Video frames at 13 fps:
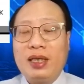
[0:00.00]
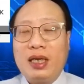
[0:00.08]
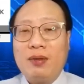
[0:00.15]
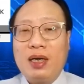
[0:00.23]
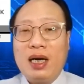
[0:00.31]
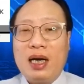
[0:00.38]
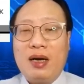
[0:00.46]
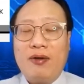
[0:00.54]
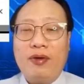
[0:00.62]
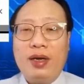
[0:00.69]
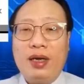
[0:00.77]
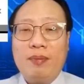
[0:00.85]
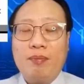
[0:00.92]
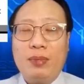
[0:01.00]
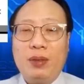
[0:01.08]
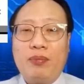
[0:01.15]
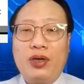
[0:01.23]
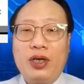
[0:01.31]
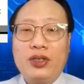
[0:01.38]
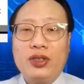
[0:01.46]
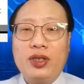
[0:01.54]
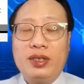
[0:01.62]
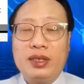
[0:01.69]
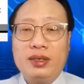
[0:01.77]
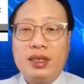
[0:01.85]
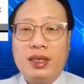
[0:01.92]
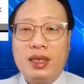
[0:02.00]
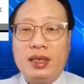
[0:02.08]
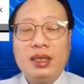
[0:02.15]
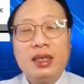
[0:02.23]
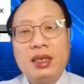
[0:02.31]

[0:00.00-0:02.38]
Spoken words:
Our heart rate, blood pressure, and things like that.